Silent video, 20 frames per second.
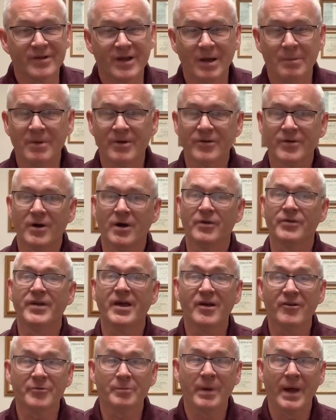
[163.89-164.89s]
time I saw a
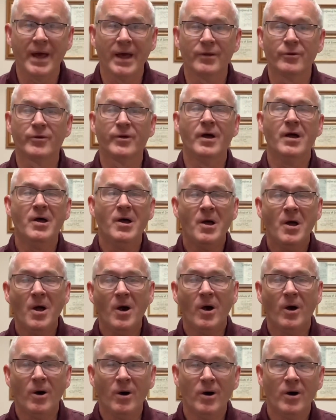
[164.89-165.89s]
test pattern
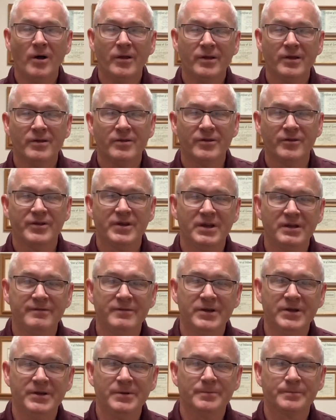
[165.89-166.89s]
on the
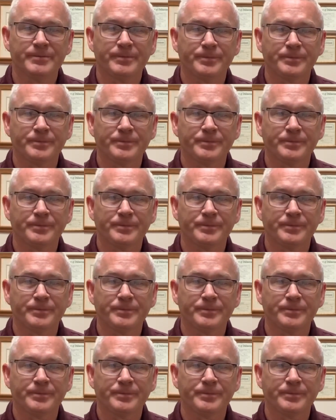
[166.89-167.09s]
TV.